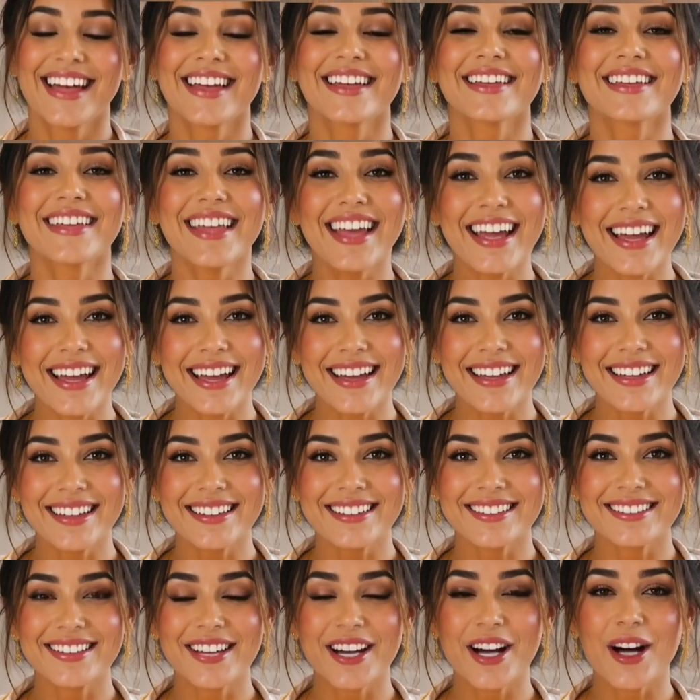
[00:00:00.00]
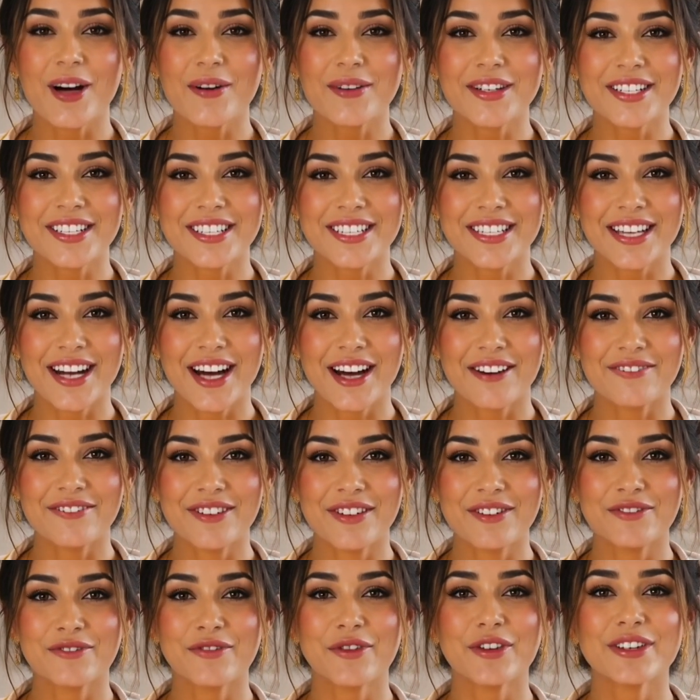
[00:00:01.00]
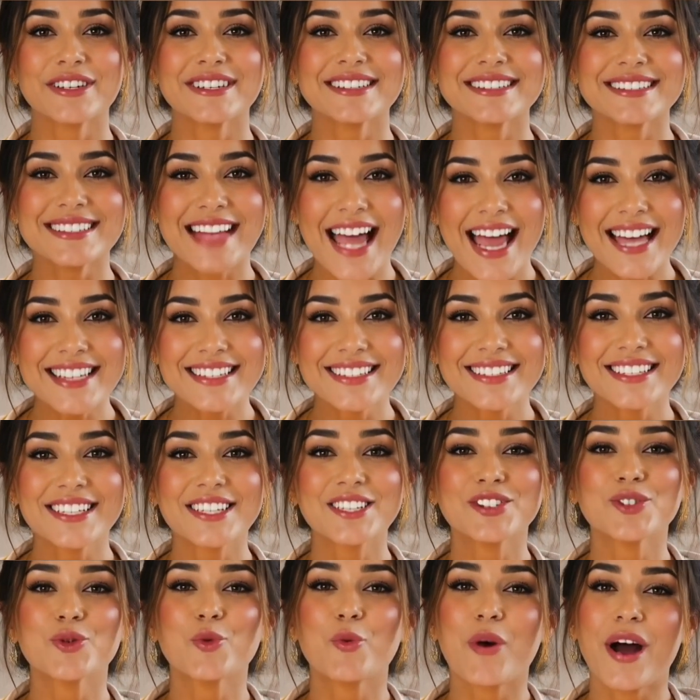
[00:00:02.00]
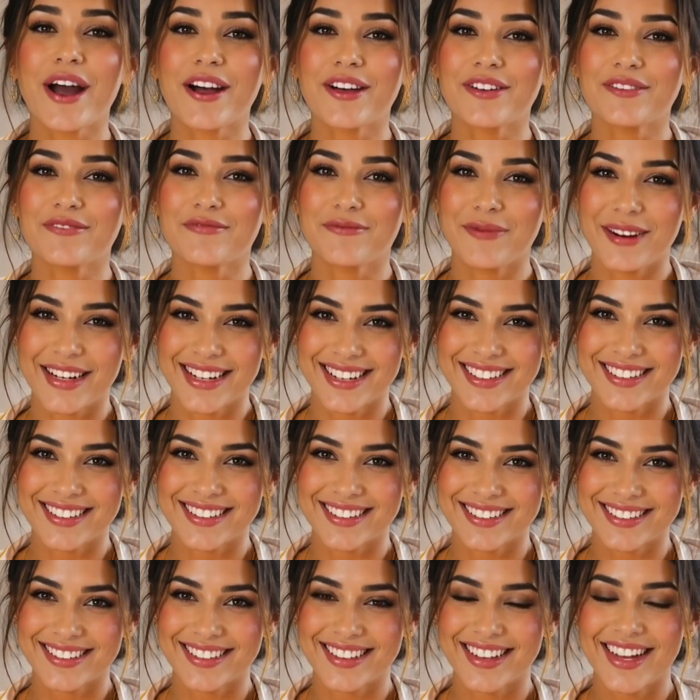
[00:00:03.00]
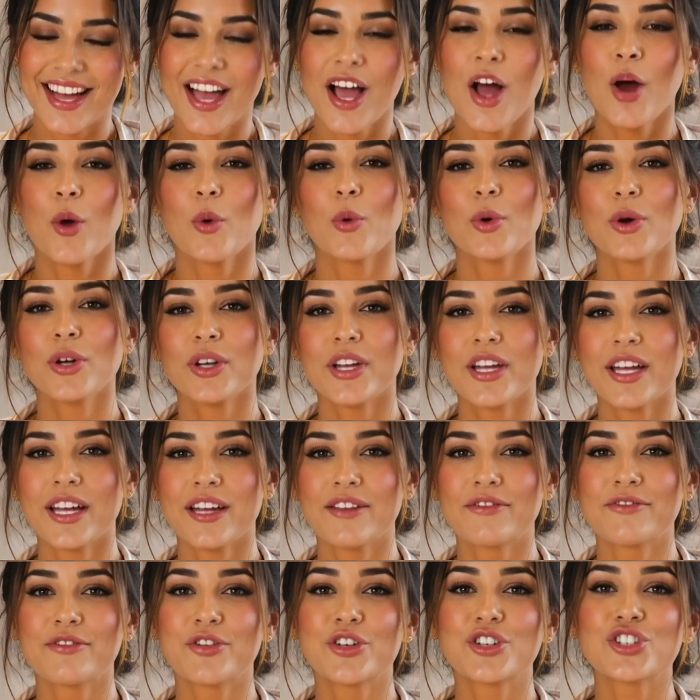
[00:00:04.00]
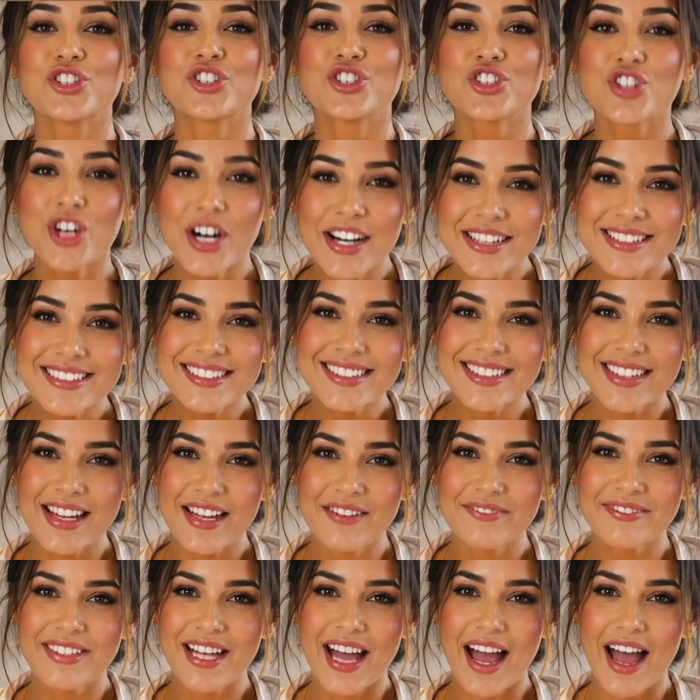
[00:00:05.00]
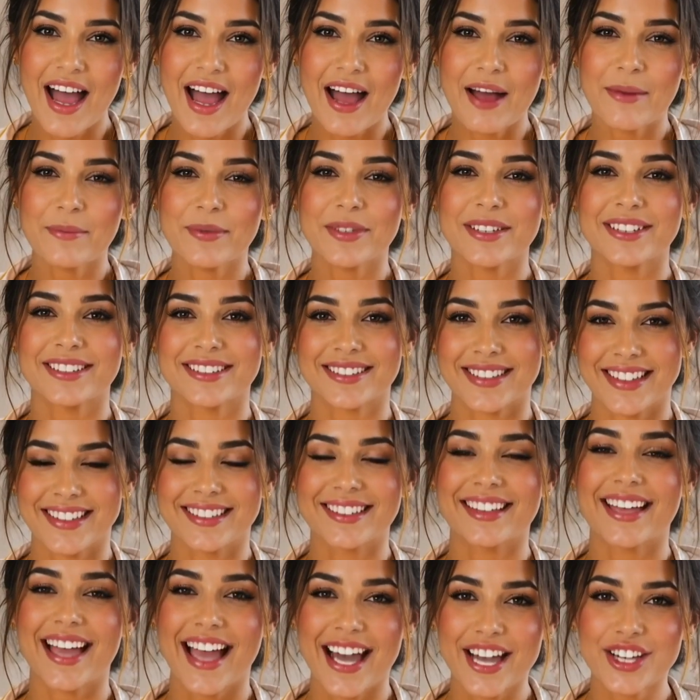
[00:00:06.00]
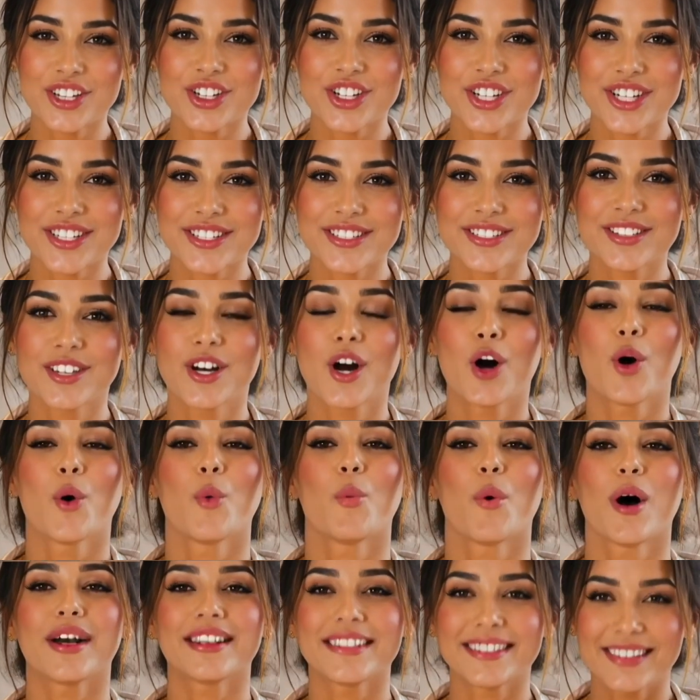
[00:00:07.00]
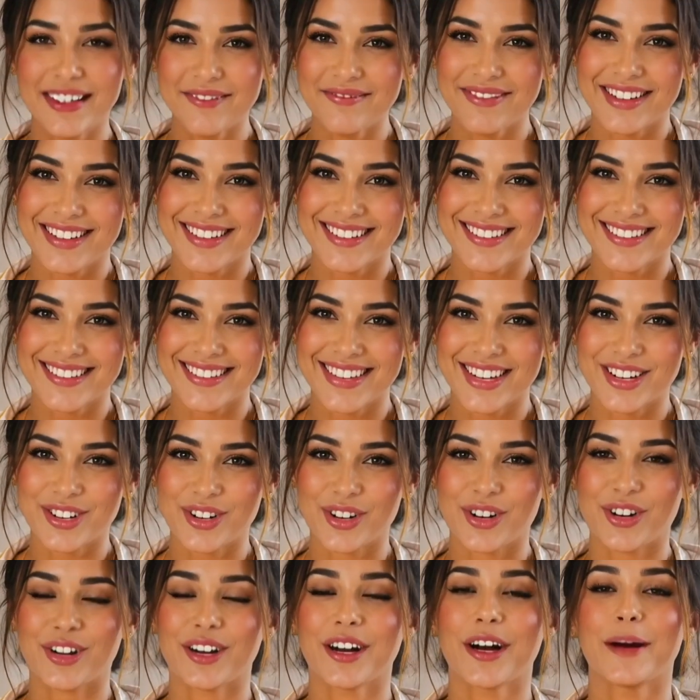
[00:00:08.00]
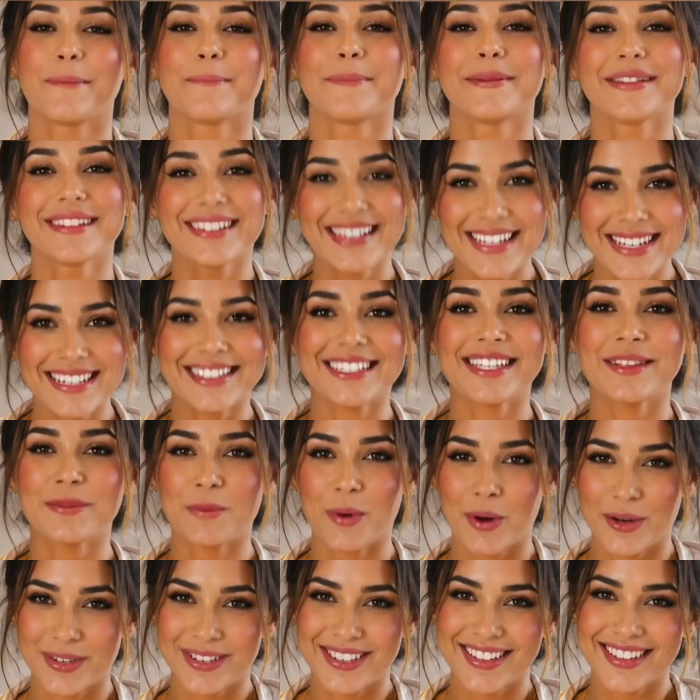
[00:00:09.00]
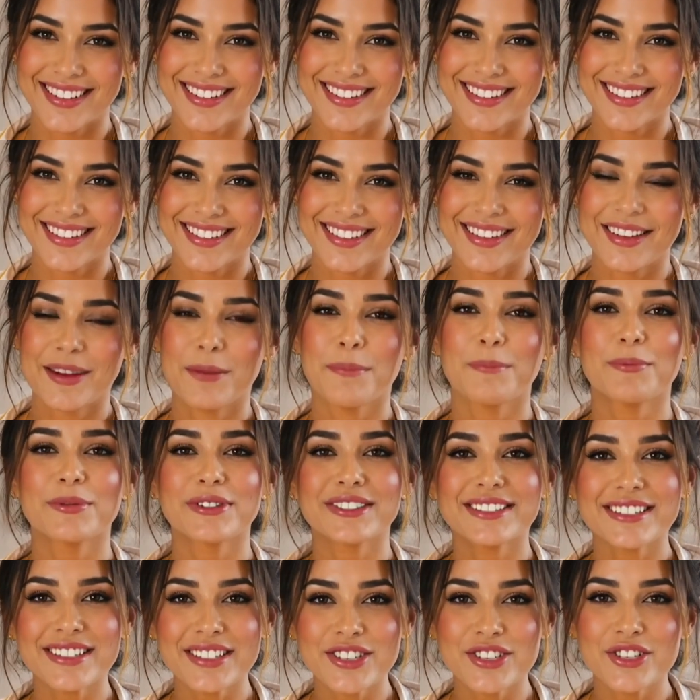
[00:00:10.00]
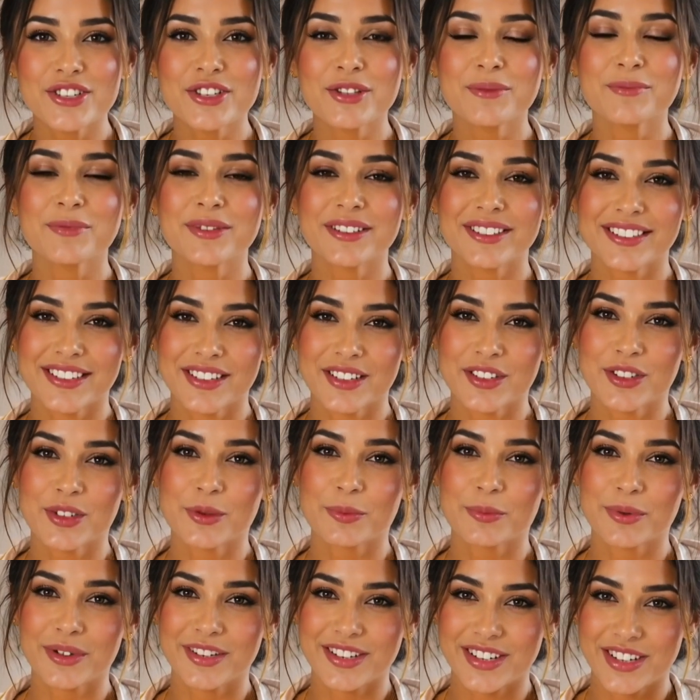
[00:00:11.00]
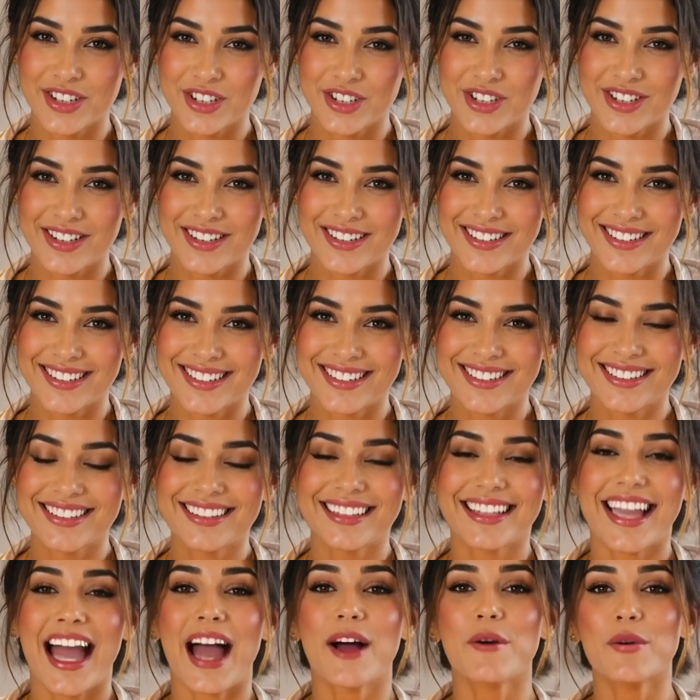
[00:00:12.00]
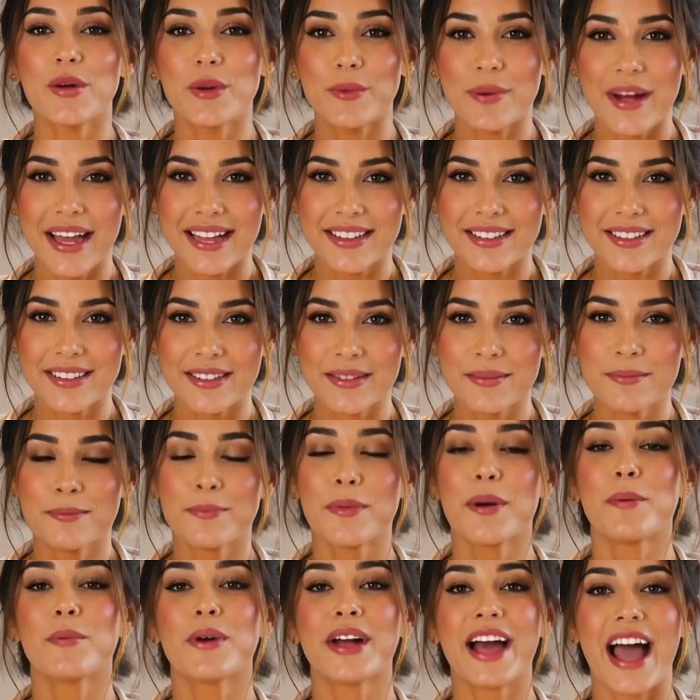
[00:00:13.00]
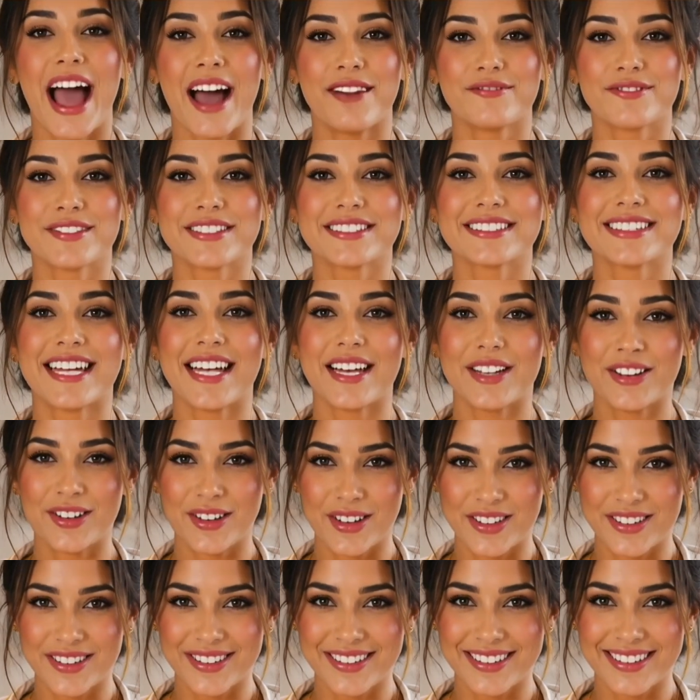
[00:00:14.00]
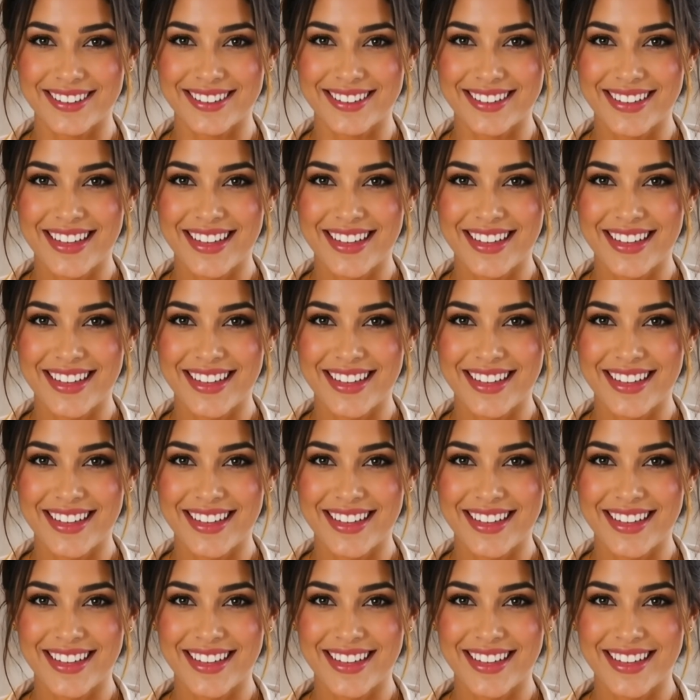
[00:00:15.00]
Then they go into the oven for exactly 12 minutes. We're looking for just enough time to set the edges while leaving the center completely molten. Precision, precision, precision. Now we wait, but we have to stay alert.